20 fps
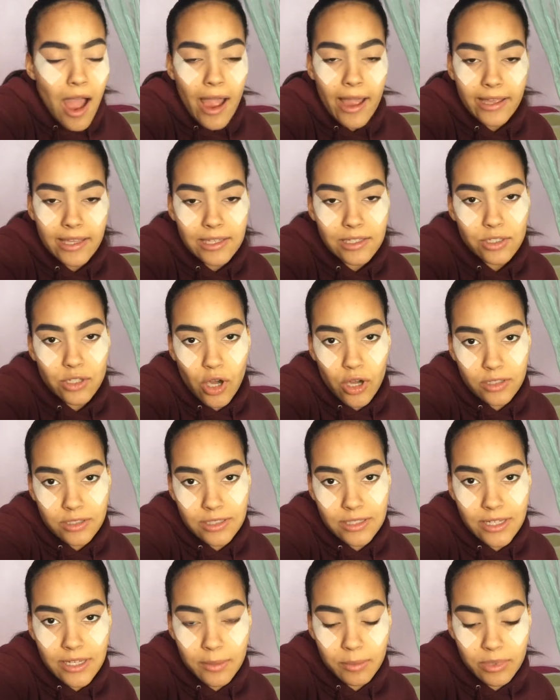I can't talk
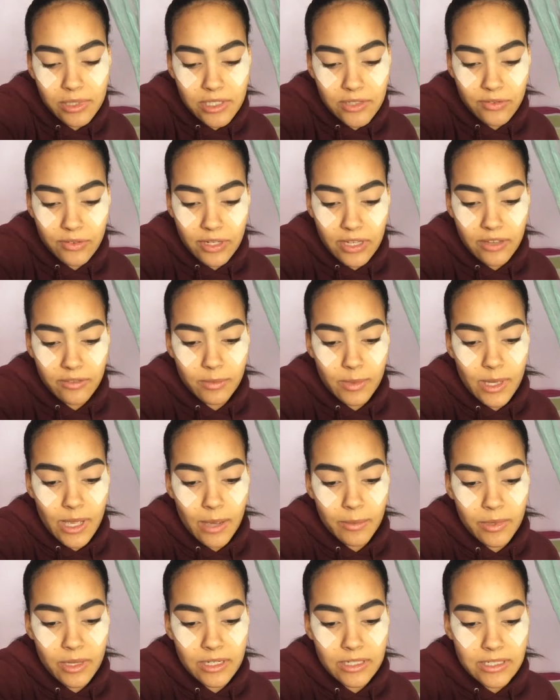today, please forgive me.
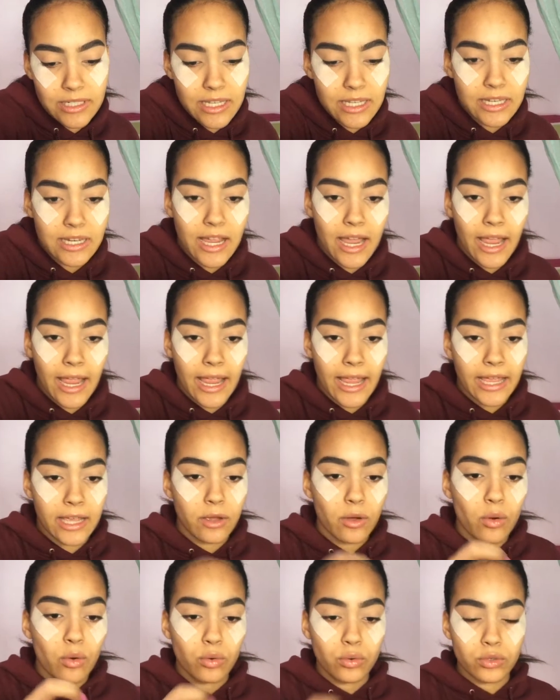I'm gonna take an
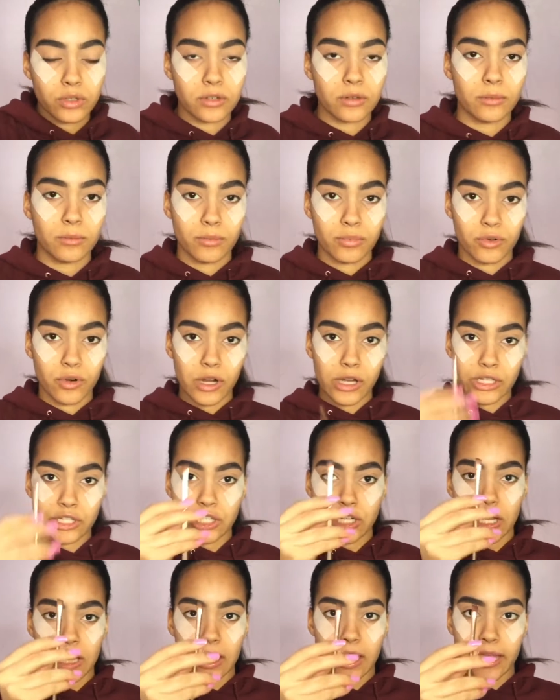angled
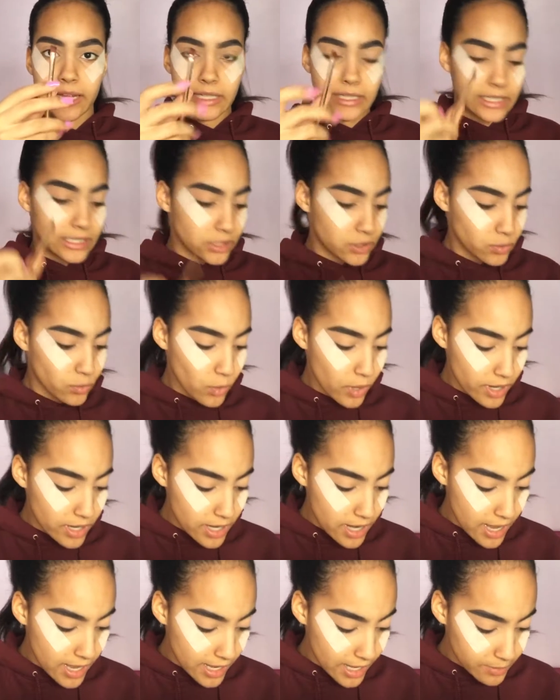brush like this one
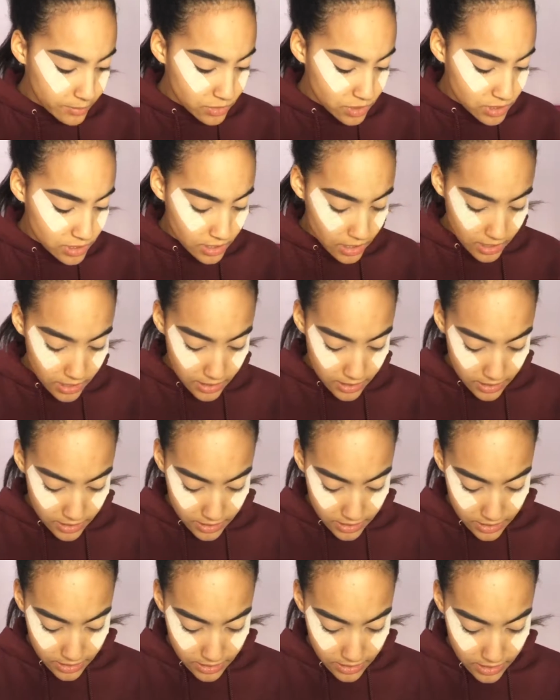and I'm just gonna
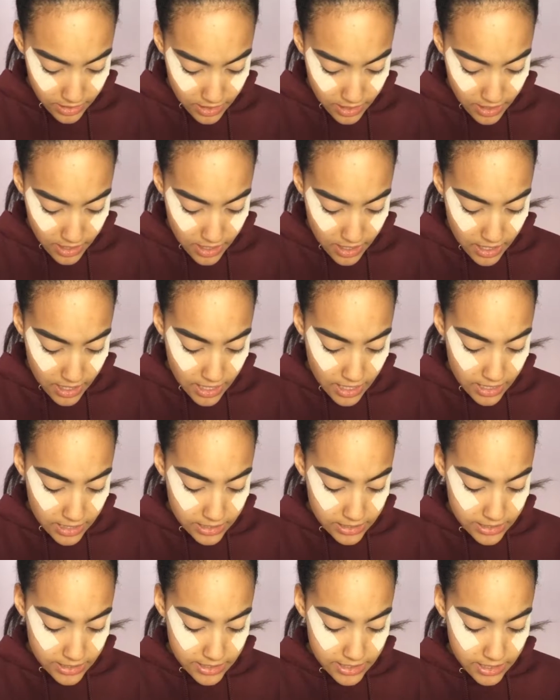
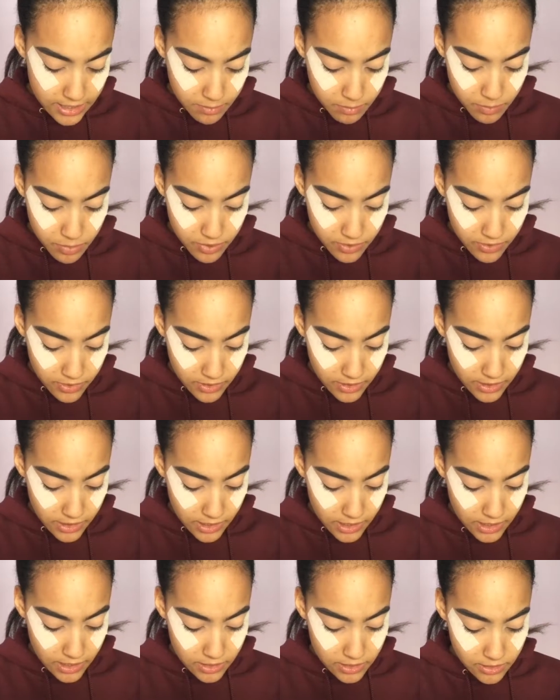dip
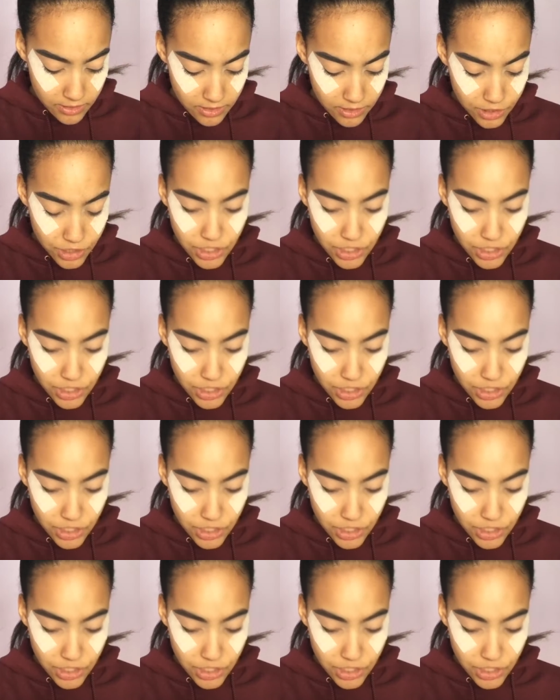into the